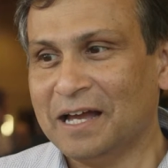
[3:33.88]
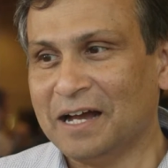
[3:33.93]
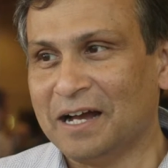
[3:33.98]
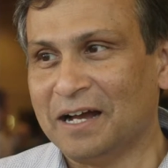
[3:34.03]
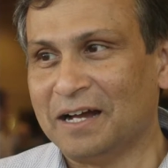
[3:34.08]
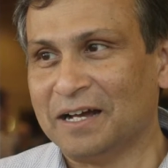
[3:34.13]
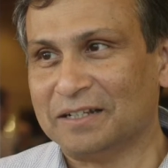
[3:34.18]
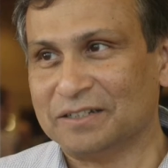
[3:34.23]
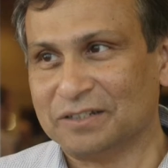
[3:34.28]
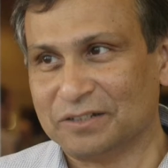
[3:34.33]

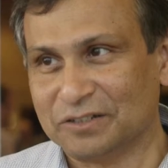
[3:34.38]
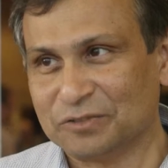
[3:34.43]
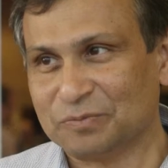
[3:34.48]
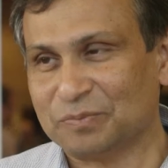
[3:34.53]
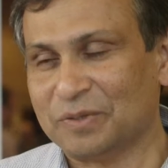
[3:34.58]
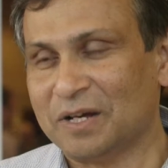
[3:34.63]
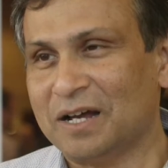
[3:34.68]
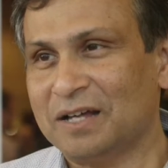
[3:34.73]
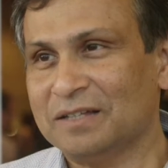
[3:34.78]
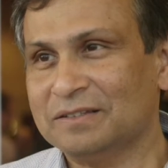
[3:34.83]
The
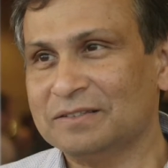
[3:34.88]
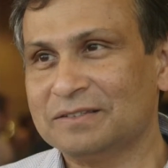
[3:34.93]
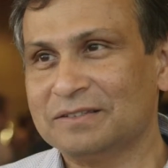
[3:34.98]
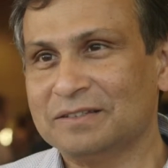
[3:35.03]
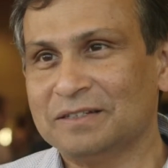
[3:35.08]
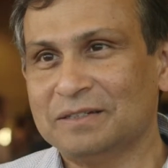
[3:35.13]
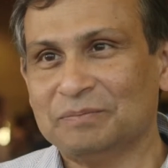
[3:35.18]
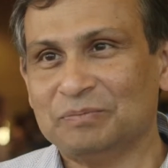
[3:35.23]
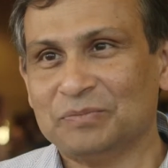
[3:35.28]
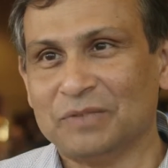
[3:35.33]
response
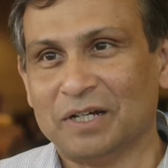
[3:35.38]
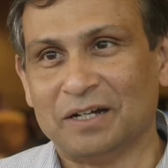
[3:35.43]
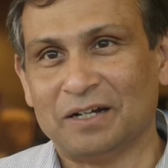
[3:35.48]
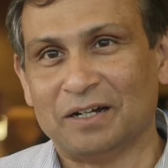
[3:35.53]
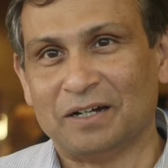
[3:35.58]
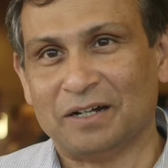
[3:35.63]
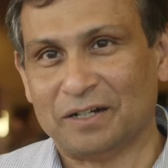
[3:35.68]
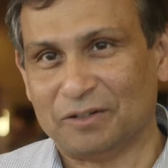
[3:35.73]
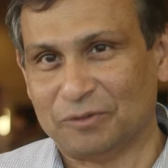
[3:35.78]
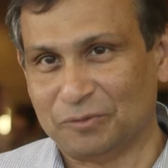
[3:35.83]

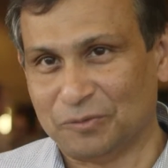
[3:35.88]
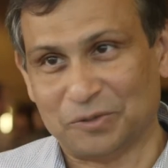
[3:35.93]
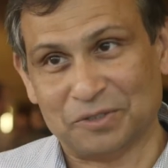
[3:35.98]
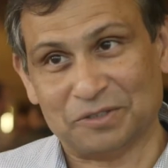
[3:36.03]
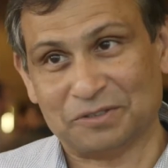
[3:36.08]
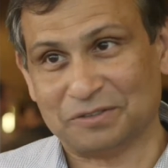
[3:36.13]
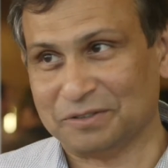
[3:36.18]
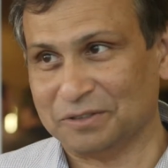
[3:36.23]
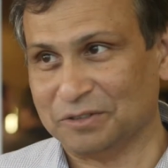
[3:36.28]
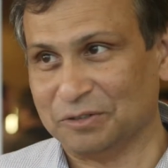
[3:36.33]

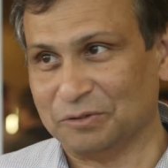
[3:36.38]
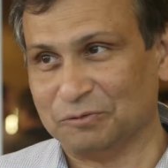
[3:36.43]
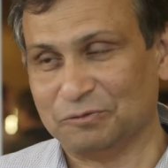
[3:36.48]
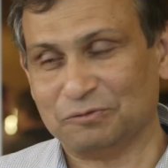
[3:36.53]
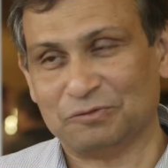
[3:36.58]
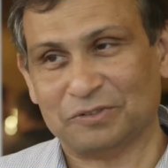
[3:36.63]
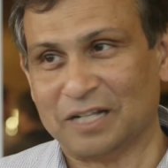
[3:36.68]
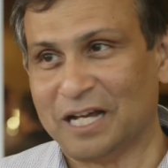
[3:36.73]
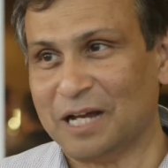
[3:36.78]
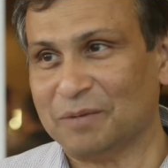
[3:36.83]
was, you know,
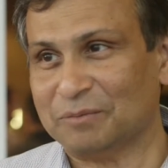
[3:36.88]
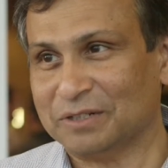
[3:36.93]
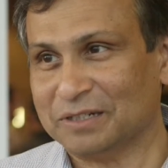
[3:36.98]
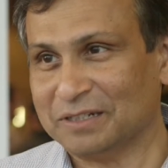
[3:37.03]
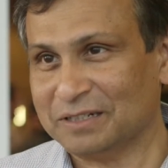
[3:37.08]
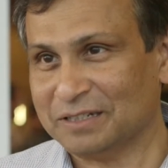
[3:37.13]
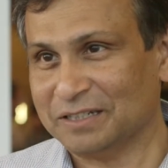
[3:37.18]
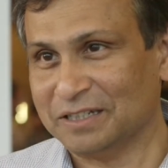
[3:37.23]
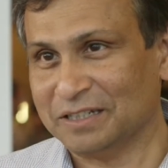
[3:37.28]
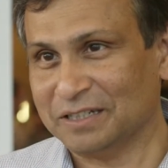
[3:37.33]

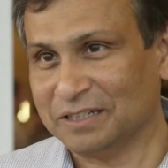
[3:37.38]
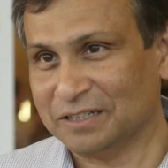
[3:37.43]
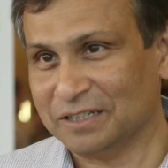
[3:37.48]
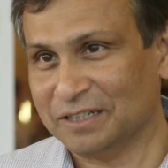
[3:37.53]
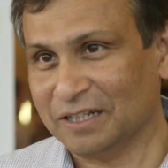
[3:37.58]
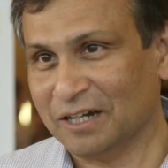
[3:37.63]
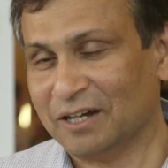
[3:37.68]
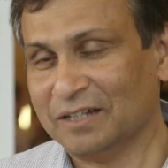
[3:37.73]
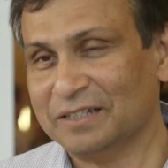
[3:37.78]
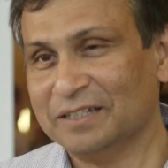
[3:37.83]
phenomenal.
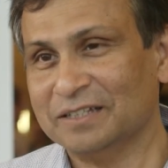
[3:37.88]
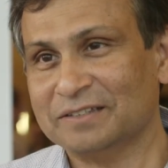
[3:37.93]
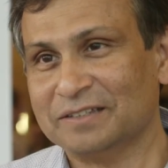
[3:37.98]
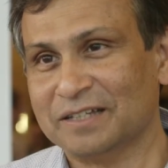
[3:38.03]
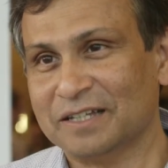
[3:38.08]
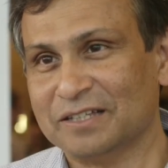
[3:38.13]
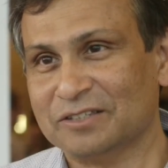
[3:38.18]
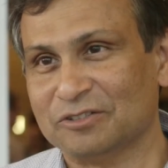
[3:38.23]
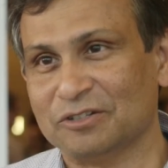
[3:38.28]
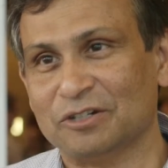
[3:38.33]
The
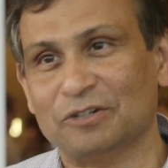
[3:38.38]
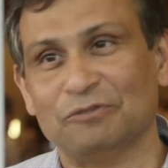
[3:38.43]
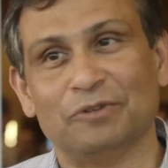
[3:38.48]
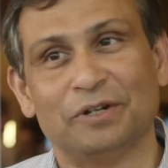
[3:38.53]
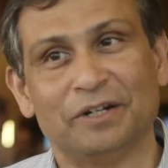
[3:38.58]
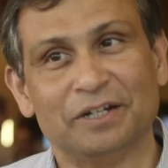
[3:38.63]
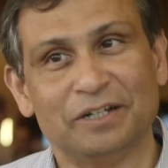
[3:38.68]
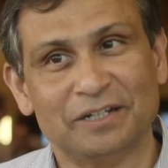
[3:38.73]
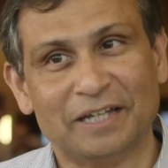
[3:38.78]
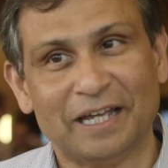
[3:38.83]
audience I saw,
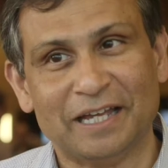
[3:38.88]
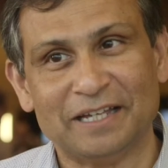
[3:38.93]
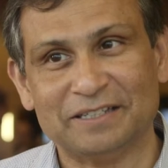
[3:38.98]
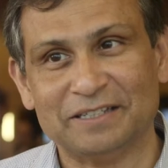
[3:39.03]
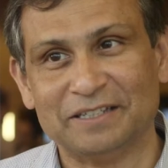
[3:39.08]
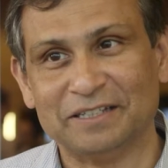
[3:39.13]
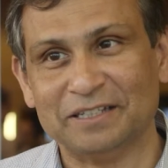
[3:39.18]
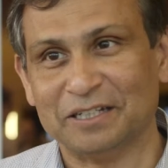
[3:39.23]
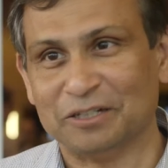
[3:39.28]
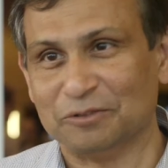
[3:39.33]
very
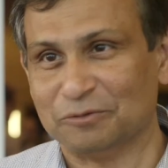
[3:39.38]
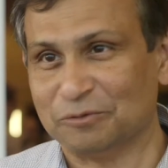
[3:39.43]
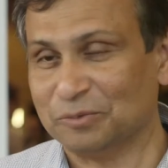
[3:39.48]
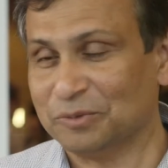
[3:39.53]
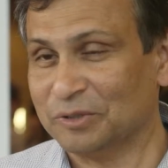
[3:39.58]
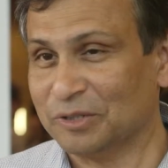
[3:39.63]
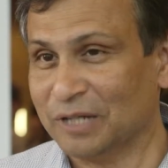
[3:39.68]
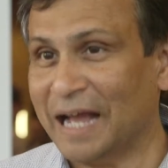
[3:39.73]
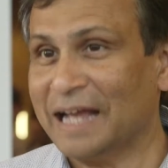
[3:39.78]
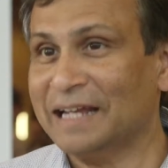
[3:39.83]
engaging. You know,
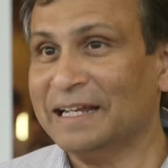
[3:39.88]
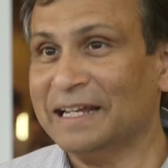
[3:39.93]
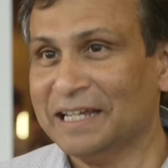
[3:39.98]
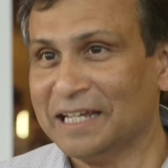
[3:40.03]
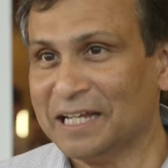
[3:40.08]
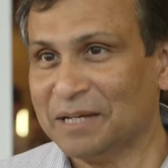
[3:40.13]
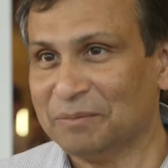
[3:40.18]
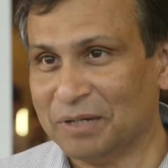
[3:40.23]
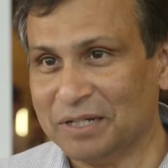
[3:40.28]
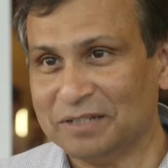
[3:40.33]
9
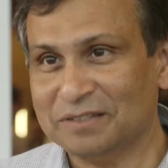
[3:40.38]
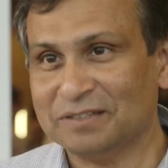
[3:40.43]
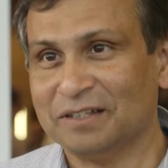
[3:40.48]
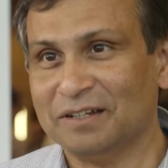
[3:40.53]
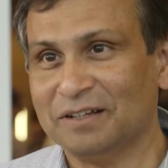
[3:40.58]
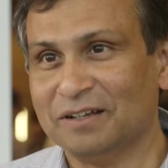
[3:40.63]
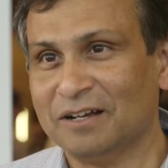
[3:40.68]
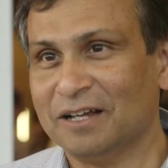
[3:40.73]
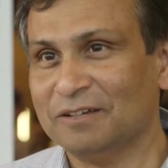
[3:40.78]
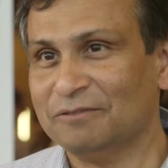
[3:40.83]
a.m. in
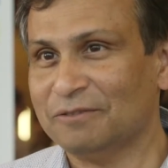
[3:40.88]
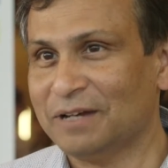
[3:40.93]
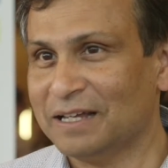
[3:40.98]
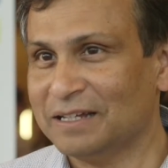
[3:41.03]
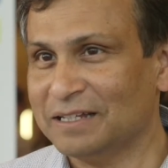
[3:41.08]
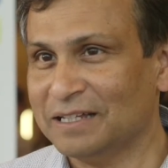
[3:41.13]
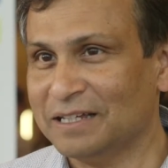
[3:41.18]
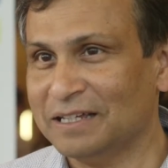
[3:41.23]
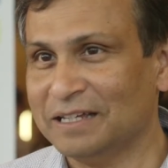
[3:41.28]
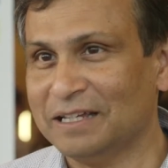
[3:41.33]
Silicon
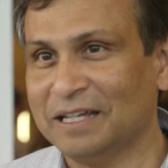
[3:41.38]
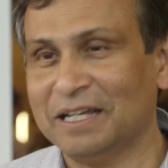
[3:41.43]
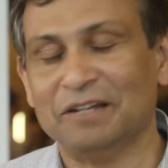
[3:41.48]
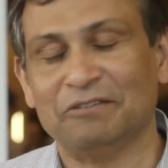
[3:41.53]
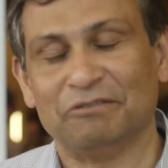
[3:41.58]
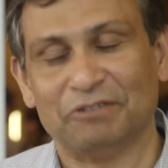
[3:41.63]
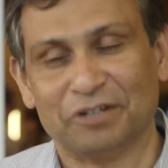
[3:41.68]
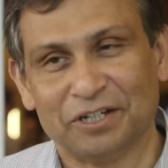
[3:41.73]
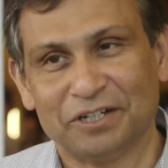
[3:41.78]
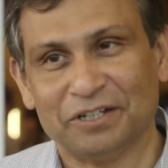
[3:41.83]
Valley,
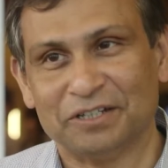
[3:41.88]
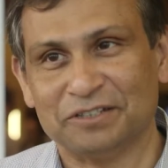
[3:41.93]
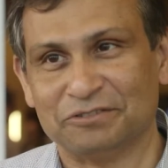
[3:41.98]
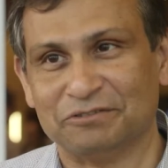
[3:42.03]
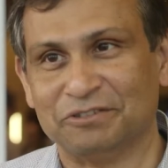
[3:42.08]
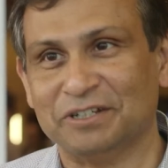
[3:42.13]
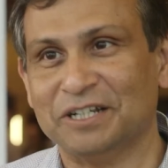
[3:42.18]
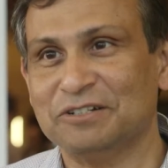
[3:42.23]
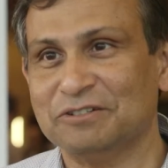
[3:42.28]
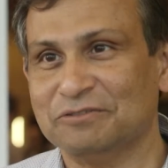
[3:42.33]
it's
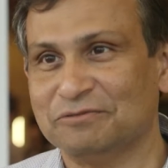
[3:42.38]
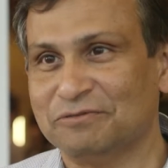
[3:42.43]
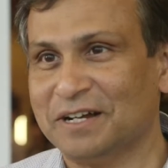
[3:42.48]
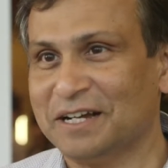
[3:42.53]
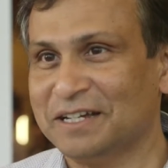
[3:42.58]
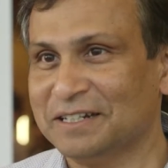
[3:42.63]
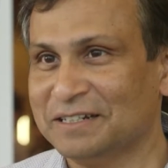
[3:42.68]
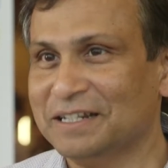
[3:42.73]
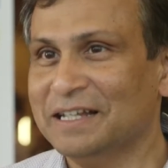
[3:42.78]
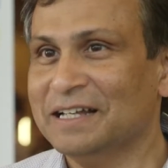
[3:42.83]
rare to
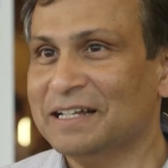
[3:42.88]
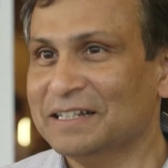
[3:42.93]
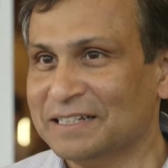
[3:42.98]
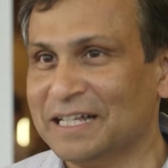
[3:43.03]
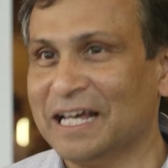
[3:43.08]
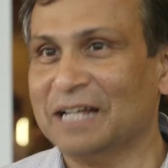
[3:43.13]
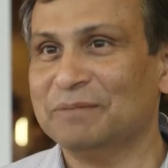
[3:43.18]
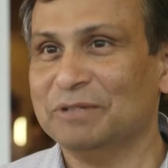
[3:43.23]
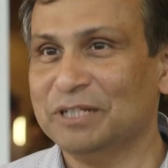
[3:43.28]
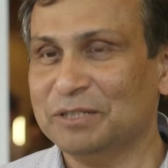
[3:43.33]
find
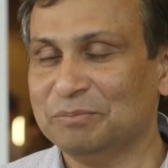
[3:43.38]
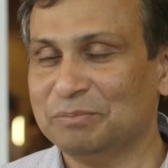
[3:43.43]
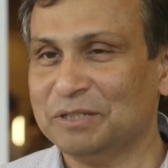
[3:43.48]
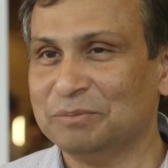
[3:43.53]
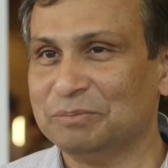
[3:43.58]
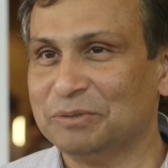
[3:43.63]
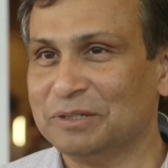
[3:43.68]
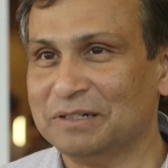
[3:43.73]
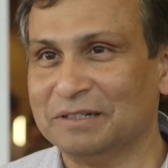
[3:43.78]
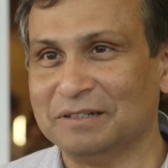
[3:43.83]
that many
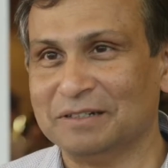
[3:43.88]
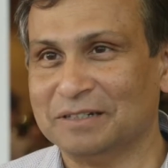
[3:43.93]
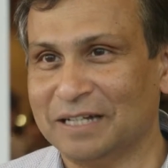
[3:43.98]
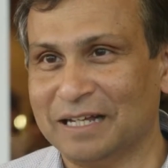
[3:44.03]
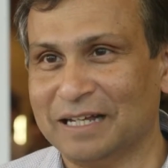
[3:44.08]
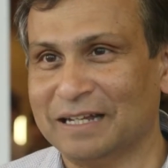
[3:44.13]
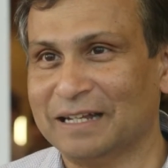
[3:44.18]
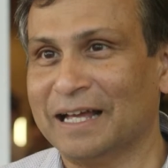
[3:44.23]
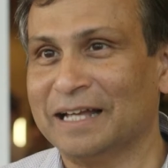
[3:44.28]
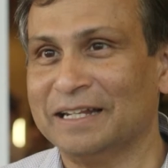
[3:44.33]
people
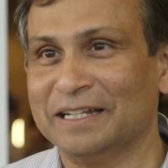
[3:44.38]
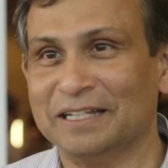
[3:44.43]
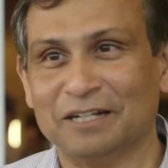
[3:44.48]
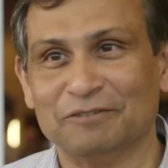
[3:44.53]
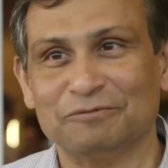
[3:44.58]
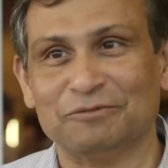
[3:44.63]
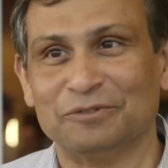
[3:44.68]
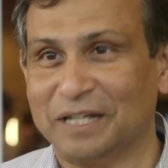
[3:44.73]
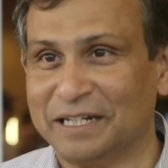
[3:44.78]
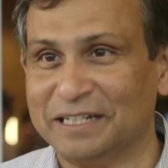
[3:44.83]
lining
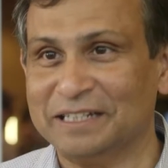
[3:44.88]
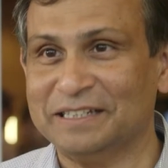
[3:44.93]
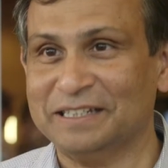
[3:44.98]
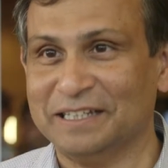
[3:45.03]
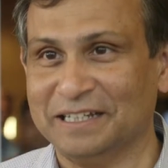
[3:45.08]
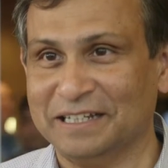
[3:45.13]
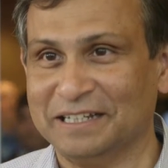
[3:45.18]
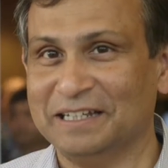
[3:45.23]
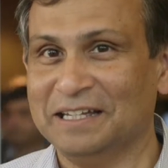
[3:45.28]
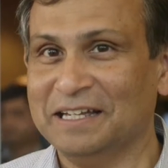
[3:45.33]
up for
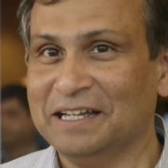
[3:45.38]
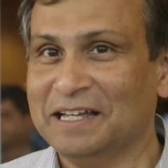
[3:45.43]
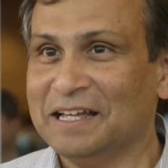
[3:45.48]
anything.